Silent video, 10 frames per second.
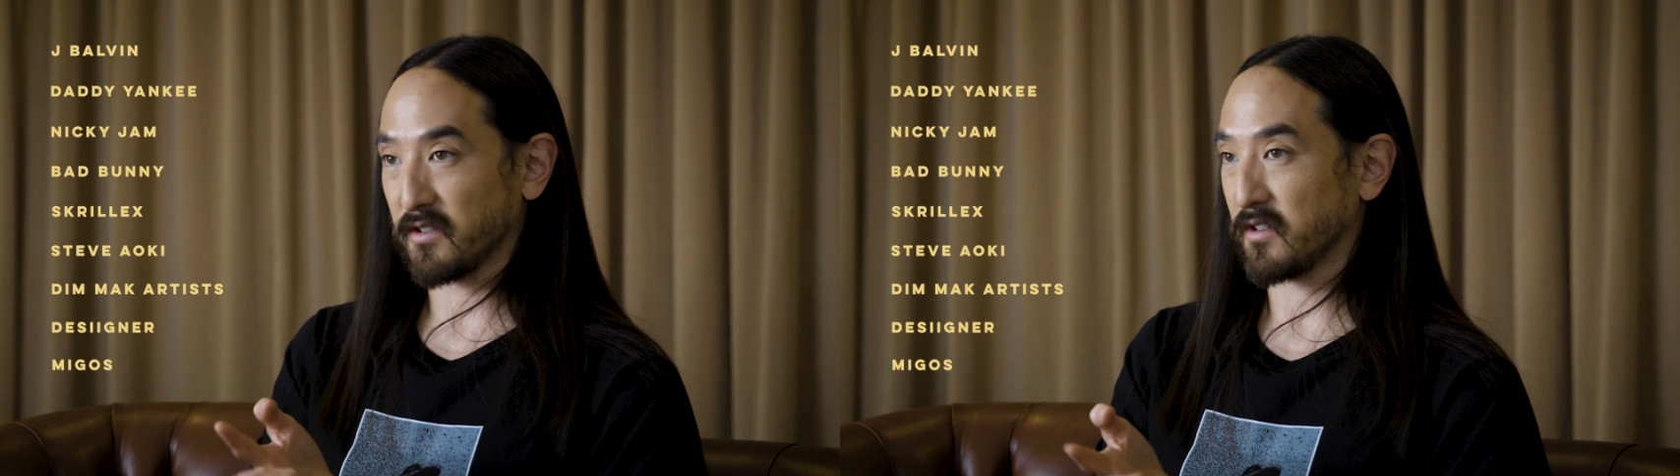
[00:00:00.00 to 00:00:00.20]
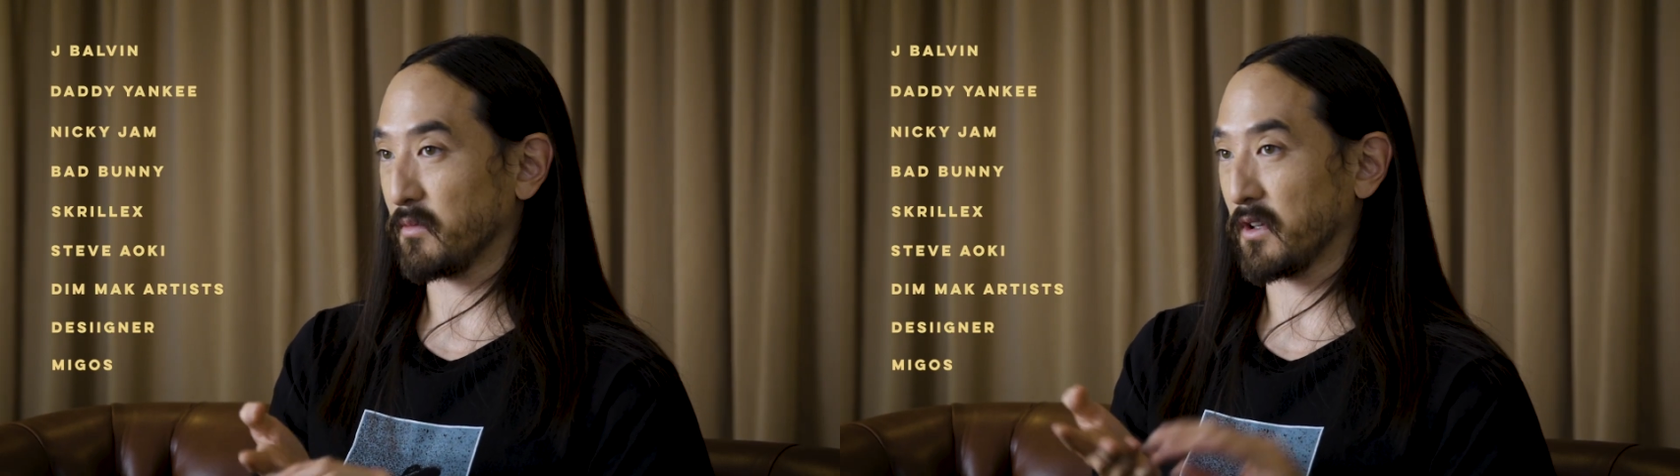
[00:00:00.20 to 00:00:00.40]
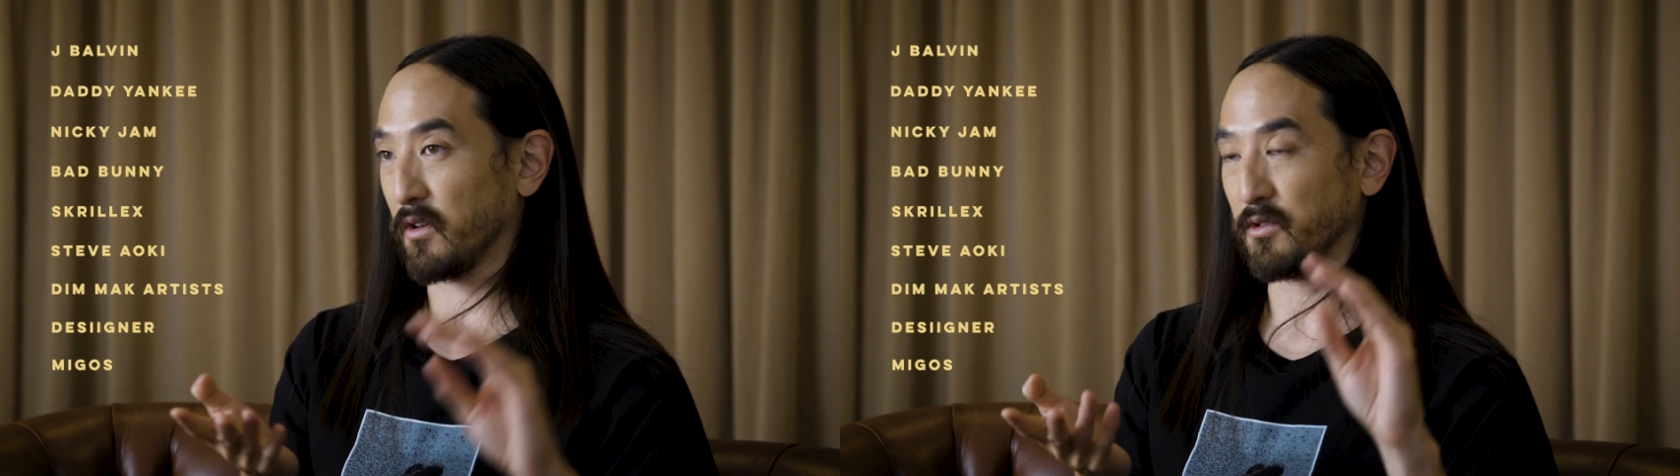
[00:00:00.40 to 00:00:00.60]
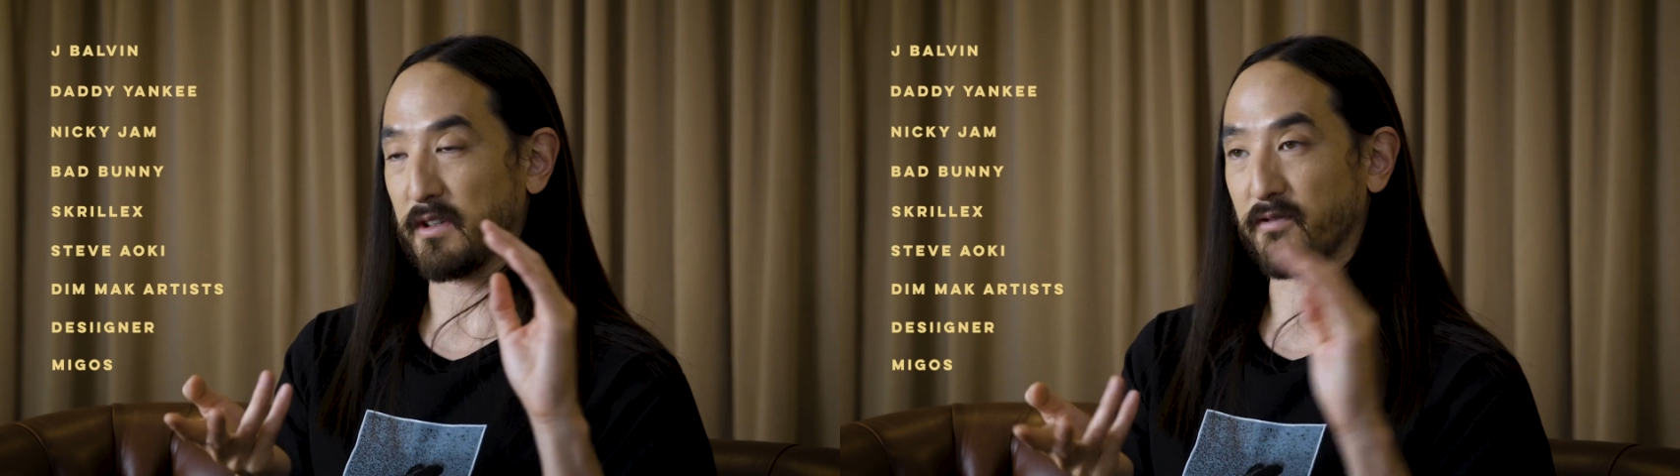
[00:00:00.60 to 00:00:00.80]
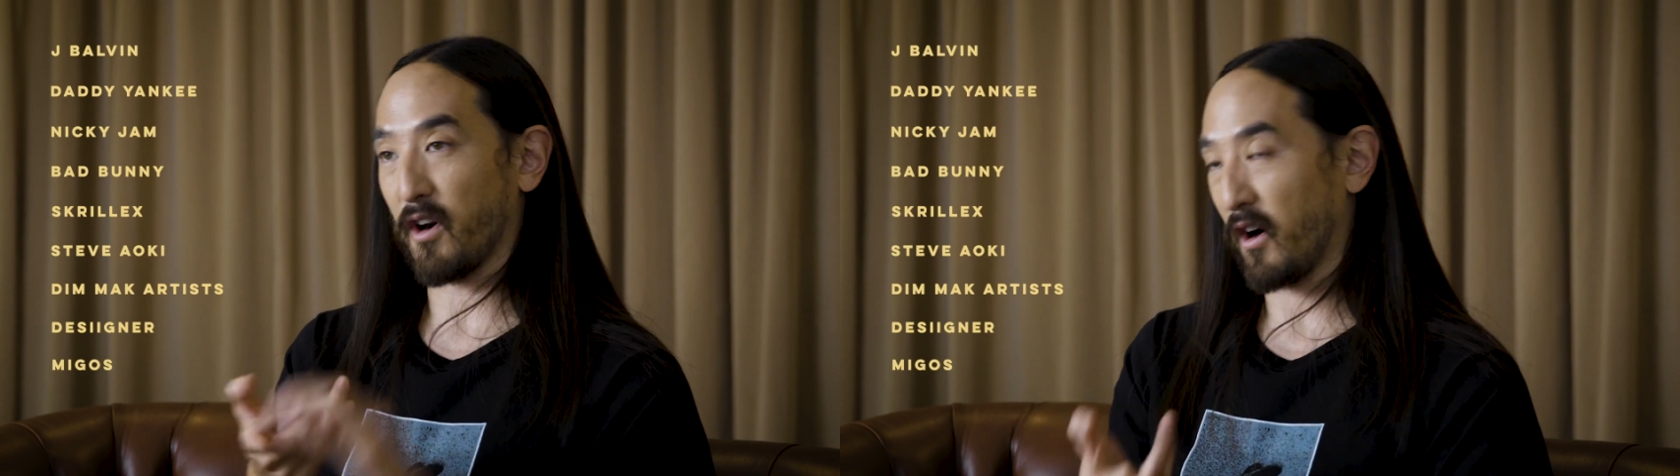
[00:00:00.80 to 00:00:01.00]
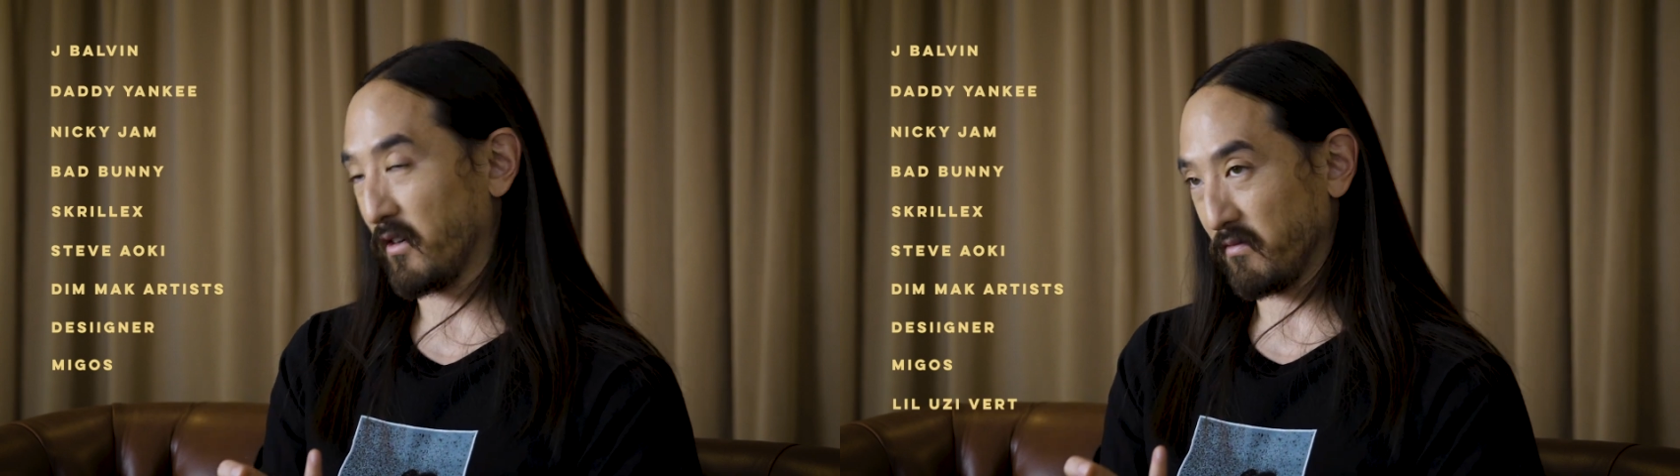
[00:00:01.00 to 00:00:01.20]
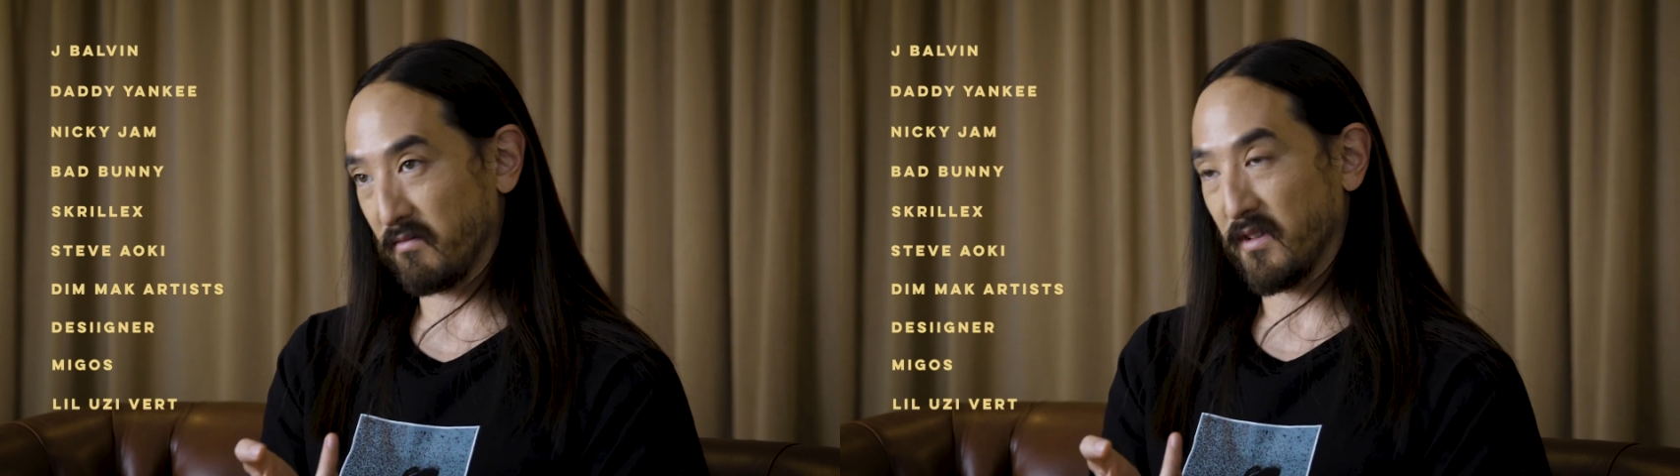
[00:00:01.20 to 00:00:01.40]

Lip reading: some Lil Uzi Vert.